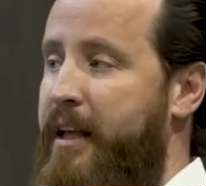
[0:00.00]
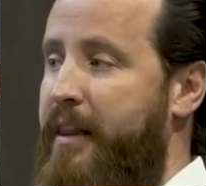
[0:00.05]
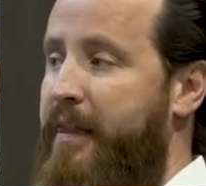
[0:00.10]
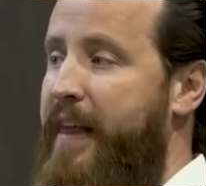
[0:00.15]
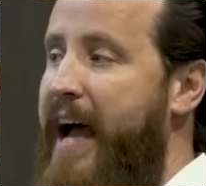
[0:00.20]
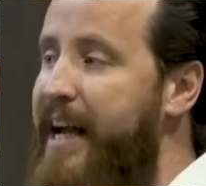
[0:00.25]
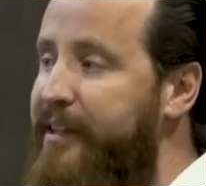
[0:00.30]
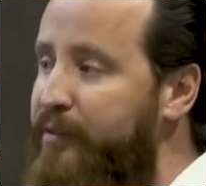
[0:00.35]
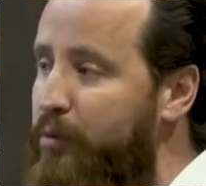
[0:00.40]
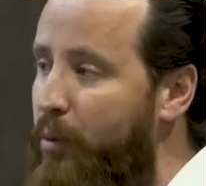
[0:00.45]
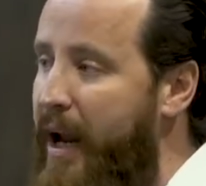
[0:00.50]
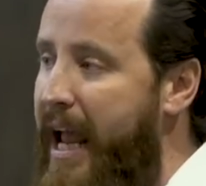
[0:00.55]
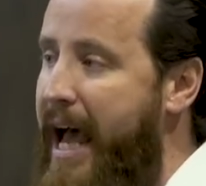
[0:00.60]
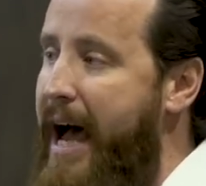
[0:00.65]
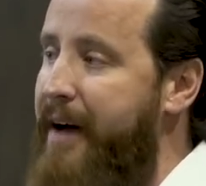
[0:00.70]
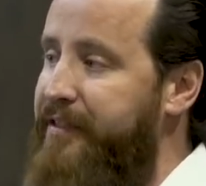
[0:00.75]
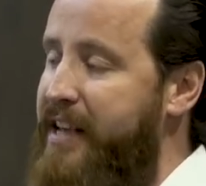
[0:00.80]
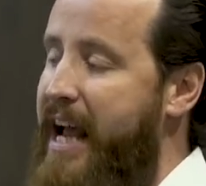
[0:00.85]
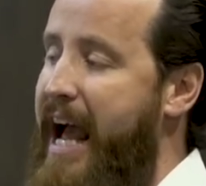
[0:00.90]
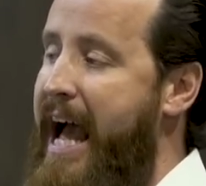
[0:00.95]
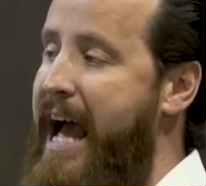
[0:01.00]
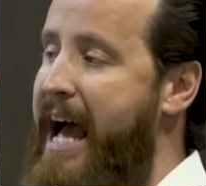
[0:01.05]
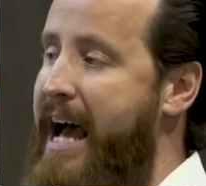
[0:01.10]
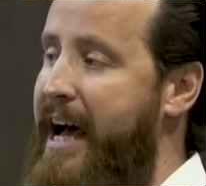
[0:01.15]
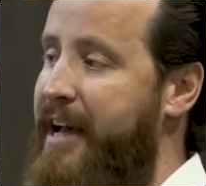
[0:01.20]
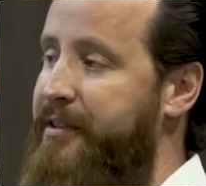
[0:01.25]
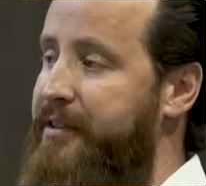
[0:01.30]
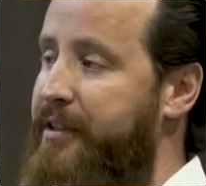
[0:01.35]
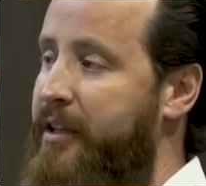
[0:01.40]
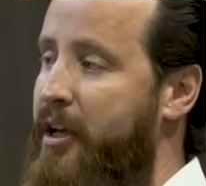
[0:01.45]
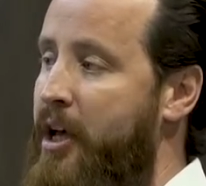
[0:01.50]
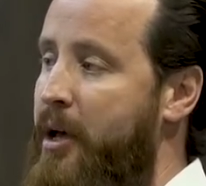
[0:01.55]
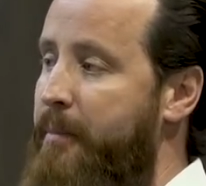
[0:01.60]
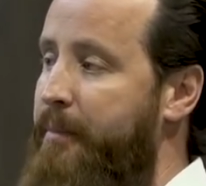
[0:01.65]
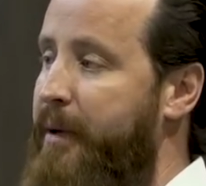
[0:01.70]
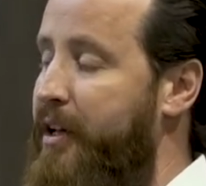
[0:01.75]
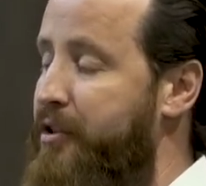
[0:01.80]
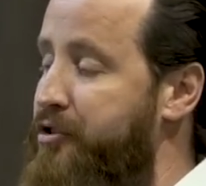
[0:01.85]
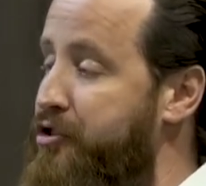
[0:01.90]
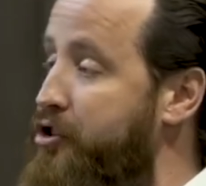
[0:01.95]
That's what we have to ask.
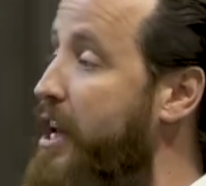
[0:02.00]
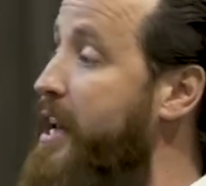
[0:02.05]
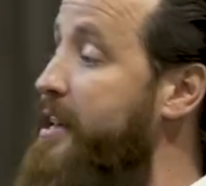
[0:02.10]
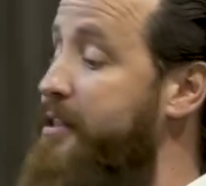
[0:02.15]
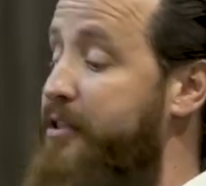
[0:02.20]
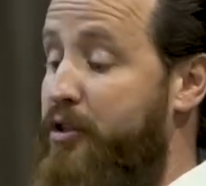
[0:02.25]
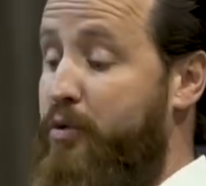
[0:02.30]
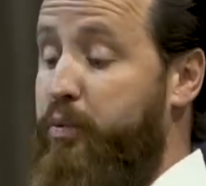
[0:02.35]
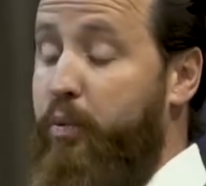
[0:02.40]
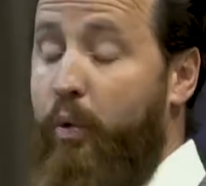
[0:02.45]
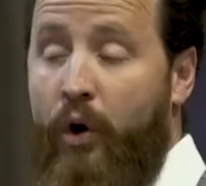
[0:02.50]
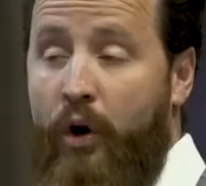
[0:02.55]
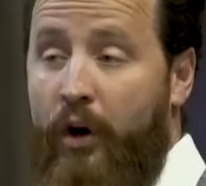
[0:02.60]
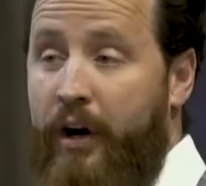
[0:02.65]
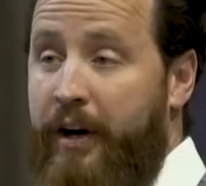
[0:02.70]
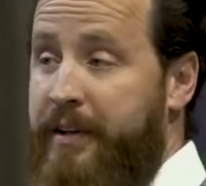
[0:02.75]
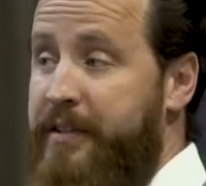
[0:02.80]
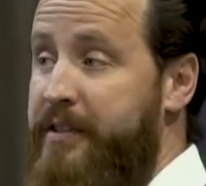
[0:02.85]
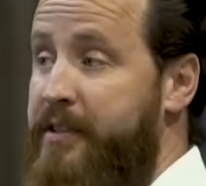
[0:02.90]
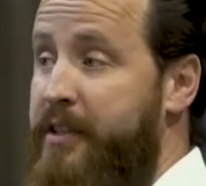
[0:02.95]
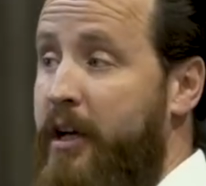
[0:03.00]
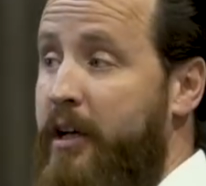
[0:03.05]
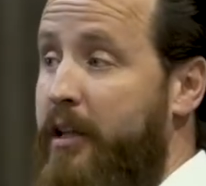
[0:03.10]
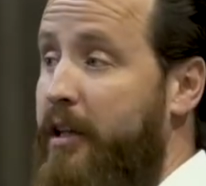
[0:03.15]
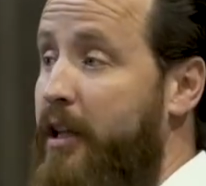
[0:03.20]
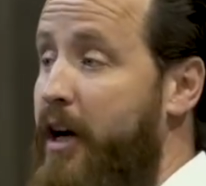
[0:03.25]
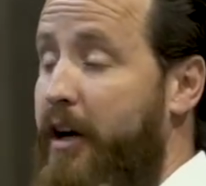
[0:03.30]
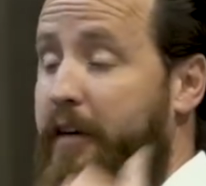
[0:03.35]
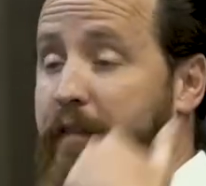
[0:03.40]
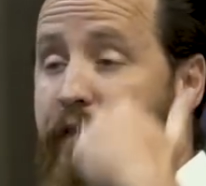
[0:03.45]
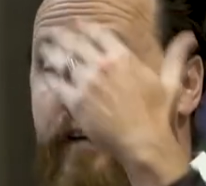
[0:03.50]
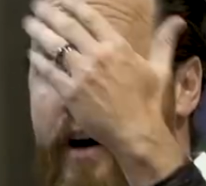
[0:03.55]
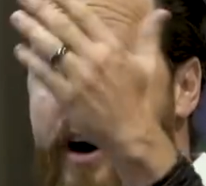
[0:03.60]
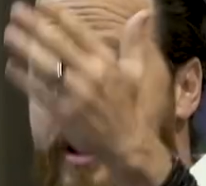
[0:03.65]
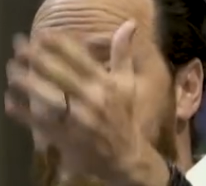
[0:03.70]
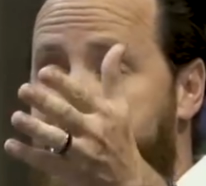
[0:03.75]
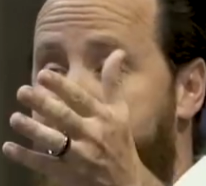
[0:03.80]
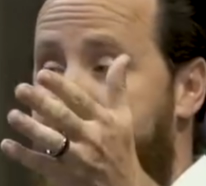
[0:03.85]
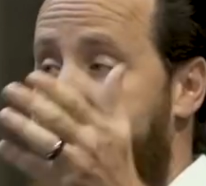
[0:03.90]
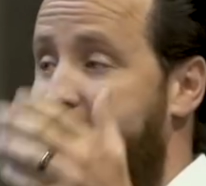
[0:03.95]
Because Jesus warns, look,
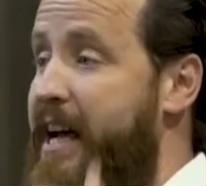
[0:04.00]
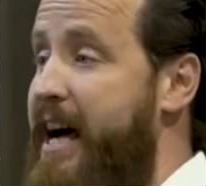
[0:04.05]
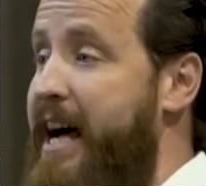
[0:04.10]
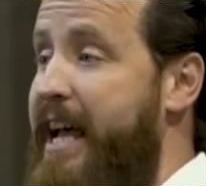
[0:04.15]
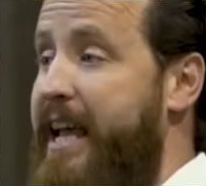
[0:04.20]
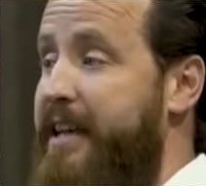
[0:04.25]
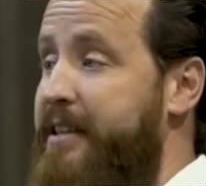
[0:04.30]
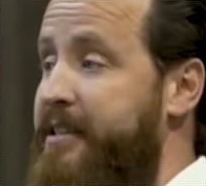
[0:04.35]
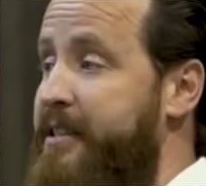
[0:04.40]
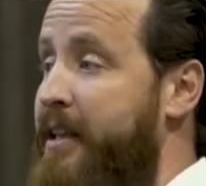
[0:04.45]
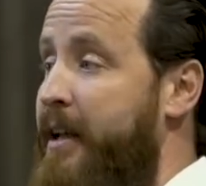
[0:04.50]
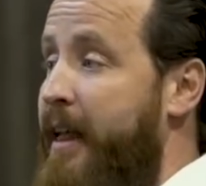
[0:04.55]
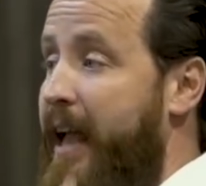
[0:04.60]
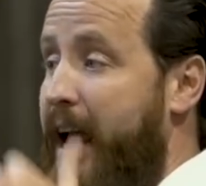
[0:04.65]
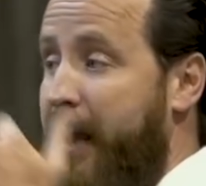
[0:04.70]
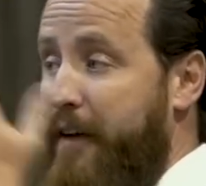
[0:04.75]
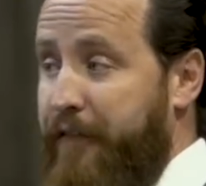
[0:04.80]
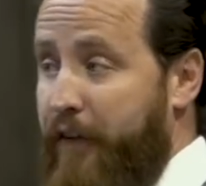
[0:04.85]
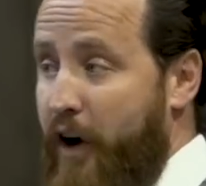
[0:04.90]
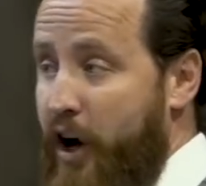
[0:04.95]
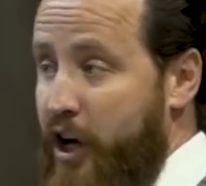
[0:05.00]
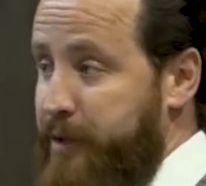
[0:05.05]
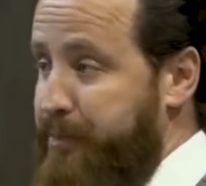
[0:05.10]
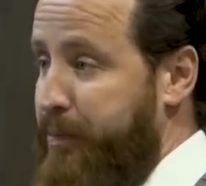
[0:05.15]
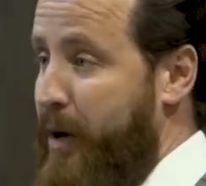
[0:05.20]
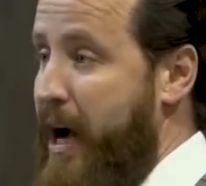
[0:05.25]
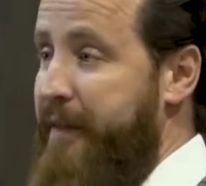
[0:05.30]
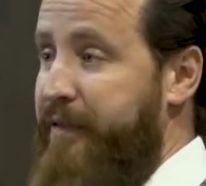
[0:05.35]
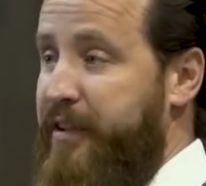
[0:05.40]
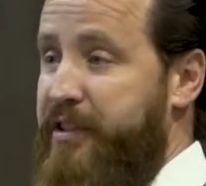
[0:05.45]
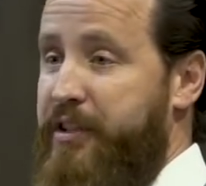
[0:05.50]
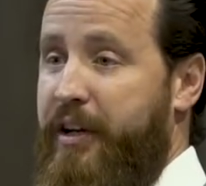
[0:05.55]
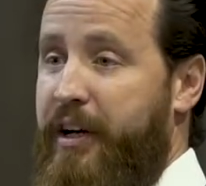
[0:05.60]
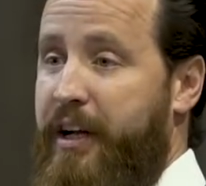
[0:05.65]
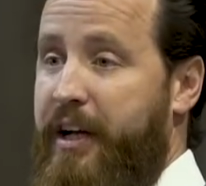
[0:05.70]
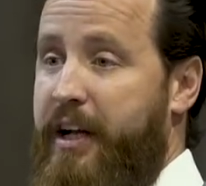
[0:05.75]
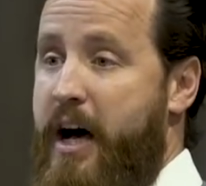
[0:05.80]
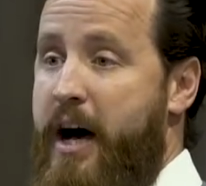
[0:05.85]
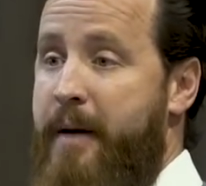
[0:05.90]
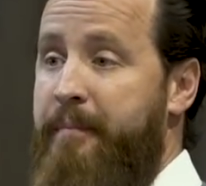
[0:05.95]
false messiahs and false prophets are going
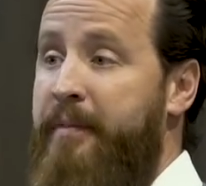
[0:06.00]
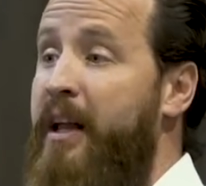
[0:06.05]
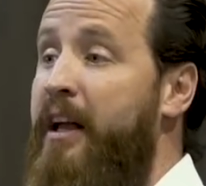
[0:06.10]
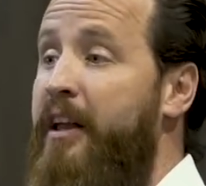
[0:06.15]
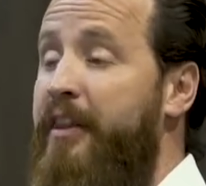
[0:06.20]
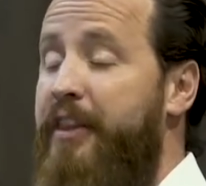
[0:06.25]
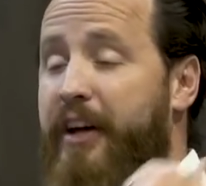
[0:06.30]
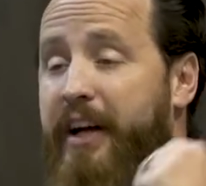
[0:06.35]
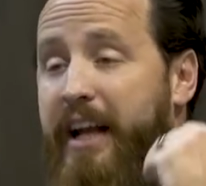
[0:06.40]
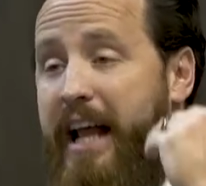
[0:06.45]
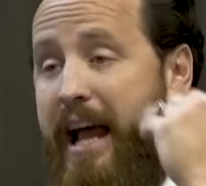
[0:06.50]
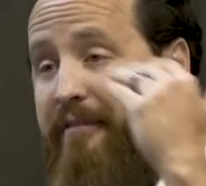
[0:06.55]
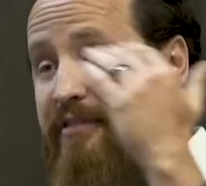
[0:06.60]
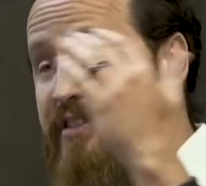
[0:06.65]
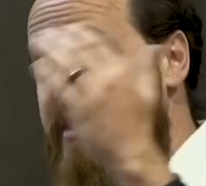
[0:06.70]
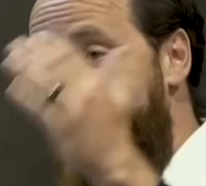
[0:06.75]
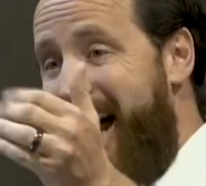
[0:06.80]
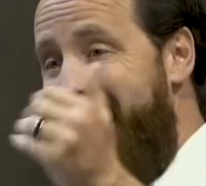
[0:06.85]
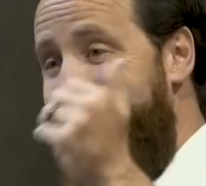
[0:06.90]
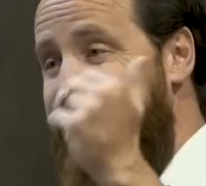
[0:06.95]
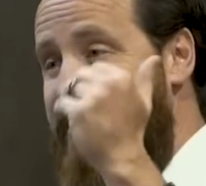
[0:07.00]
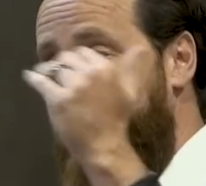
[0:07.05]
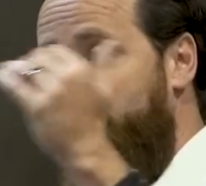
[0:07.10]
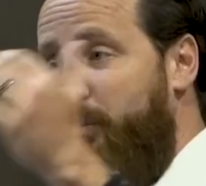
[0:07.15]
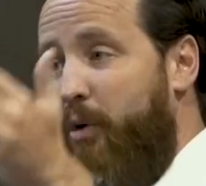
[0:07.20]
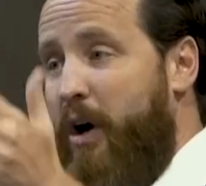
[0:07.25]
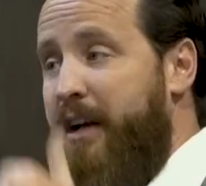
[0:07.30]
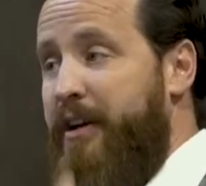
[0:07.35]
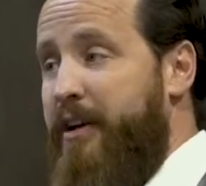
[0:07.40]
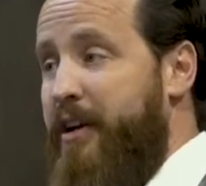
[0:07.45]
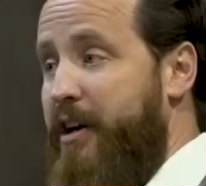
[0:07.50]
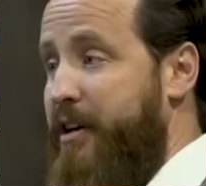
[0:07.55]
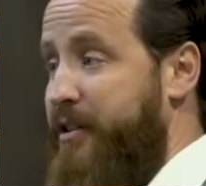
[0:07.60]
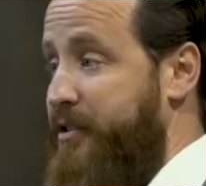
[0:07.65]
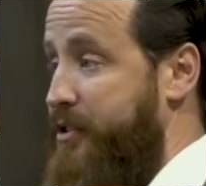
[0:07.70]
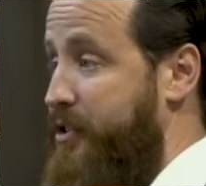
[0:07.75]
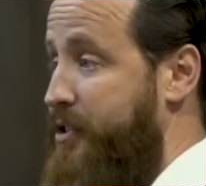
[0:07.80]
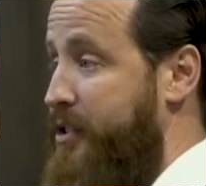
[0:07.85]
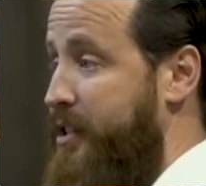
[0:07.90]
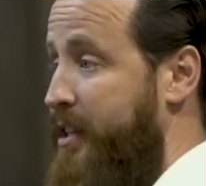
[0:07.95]
to come. They're going to have signs and
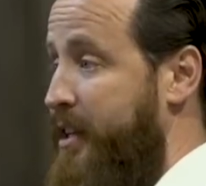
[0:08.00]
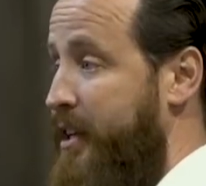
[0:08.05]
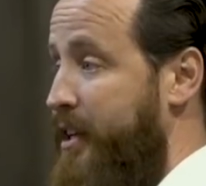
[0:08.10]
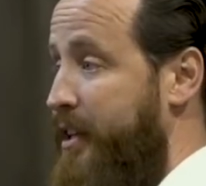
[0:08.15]
wonders.